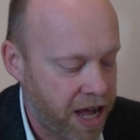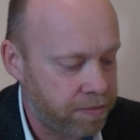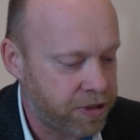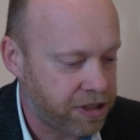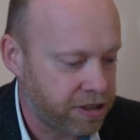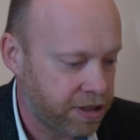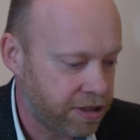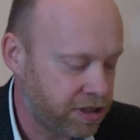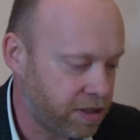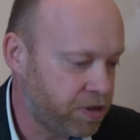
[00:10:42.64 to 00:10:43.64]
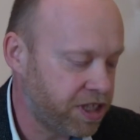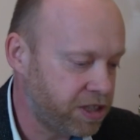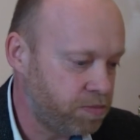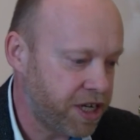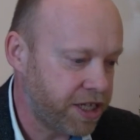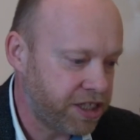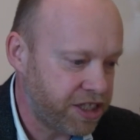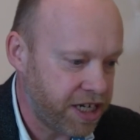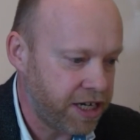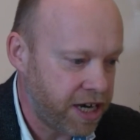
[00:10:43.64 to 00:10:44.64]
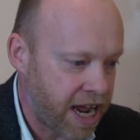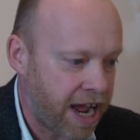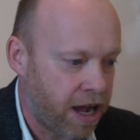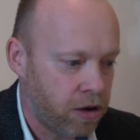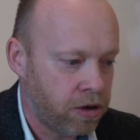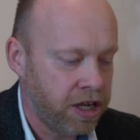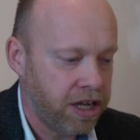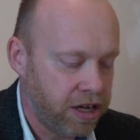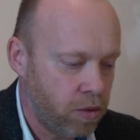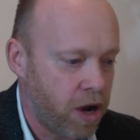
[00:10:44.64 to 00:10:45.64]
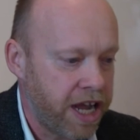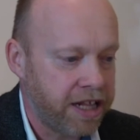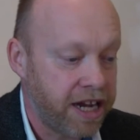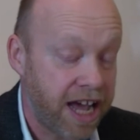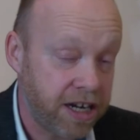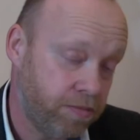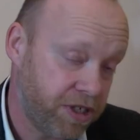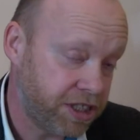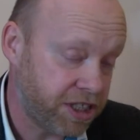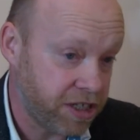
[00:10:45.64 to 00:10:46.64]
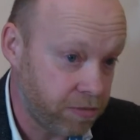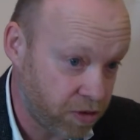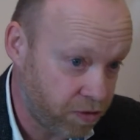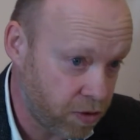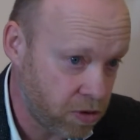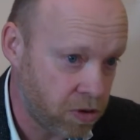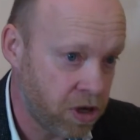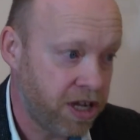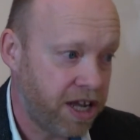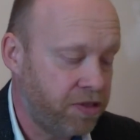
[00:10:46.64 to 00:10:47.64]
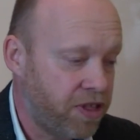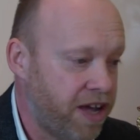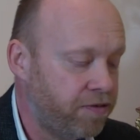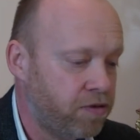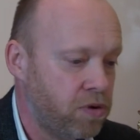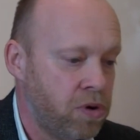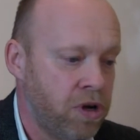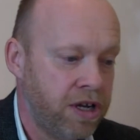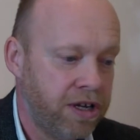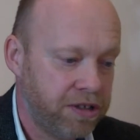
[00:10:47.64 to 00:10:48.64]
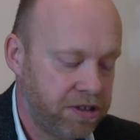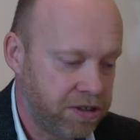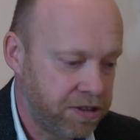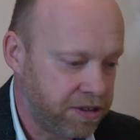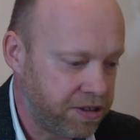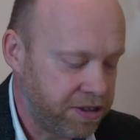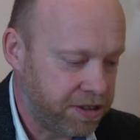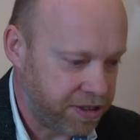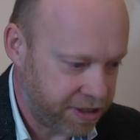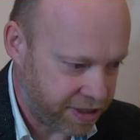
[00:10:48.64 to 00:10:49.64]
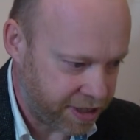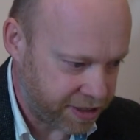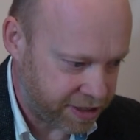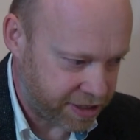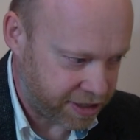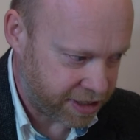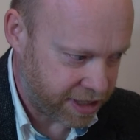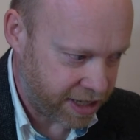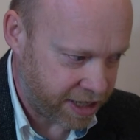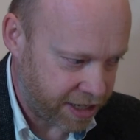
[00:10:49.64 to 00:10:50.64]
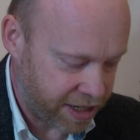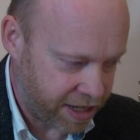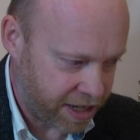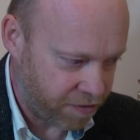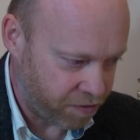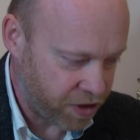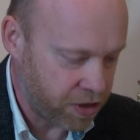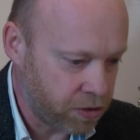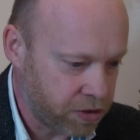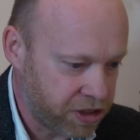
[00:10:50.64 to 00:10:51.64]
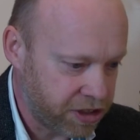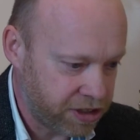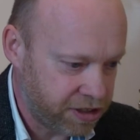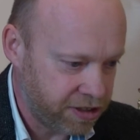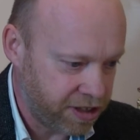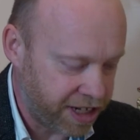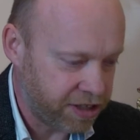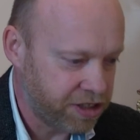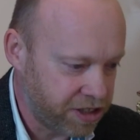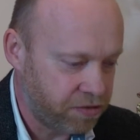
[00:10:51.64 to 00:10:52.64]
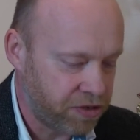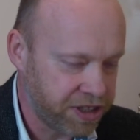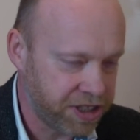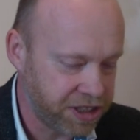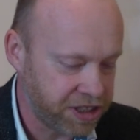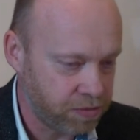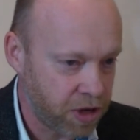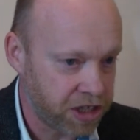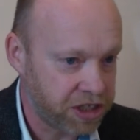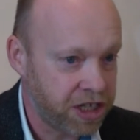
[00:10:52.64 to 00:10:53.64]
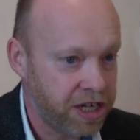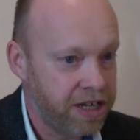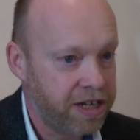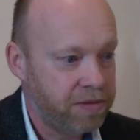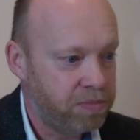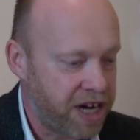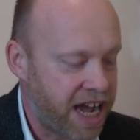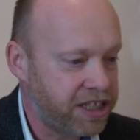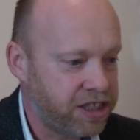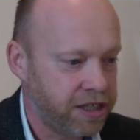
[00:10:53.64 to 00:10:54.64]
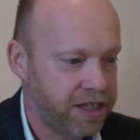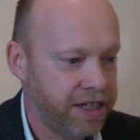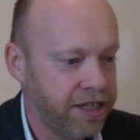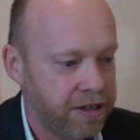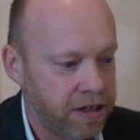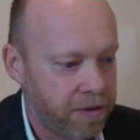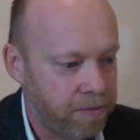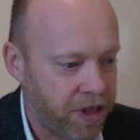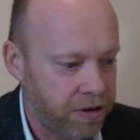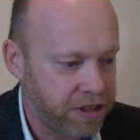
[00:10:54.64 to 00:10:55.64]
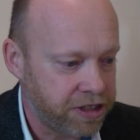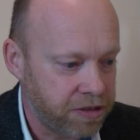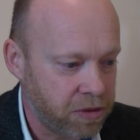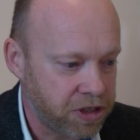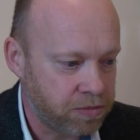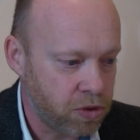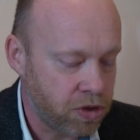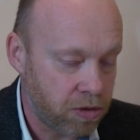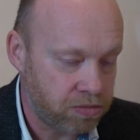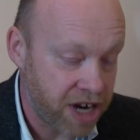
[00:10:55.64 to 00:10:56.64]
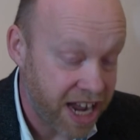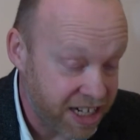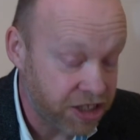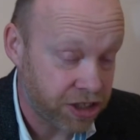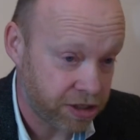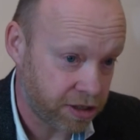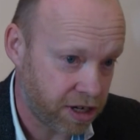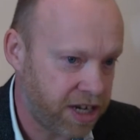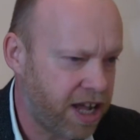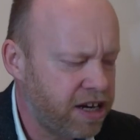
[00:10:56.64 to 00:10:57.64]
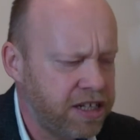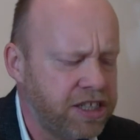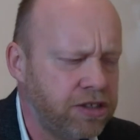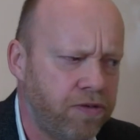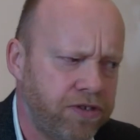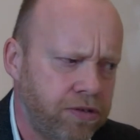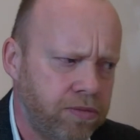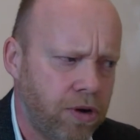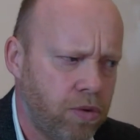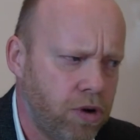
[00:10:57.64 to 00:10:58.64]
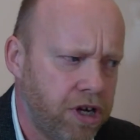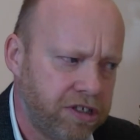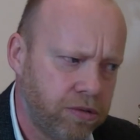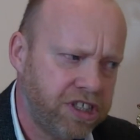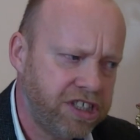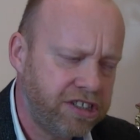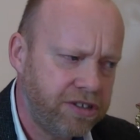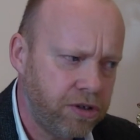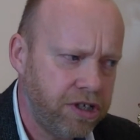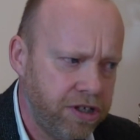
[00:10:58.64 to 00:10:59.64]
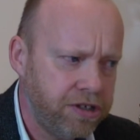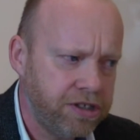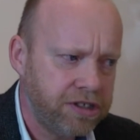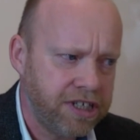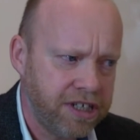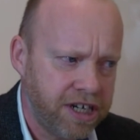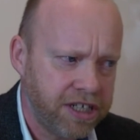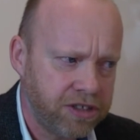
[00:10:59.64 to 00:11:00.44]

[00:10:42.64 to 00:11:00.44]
perhaps something is being seen now in a way that hadn't been seen before, and therefore it feels like you're suffering just as much. But actually, there is so much more comprehension. And this is often a word which is not used in